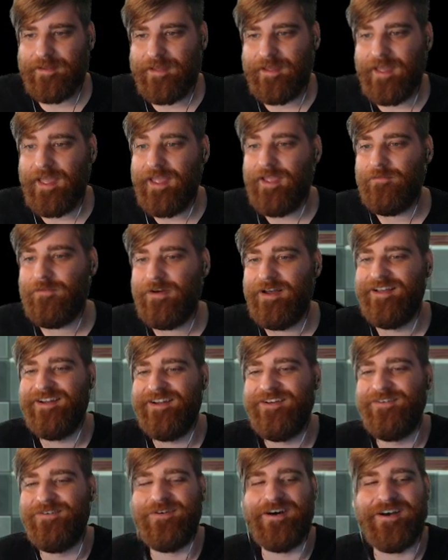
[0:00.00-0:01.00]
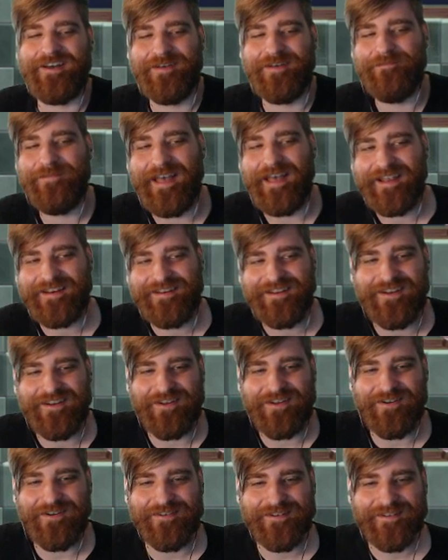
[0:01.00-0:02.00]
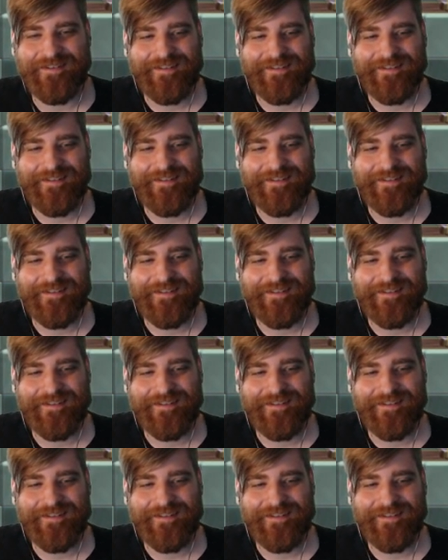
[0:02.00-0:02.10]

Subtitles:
Hey, welcome back, Taco.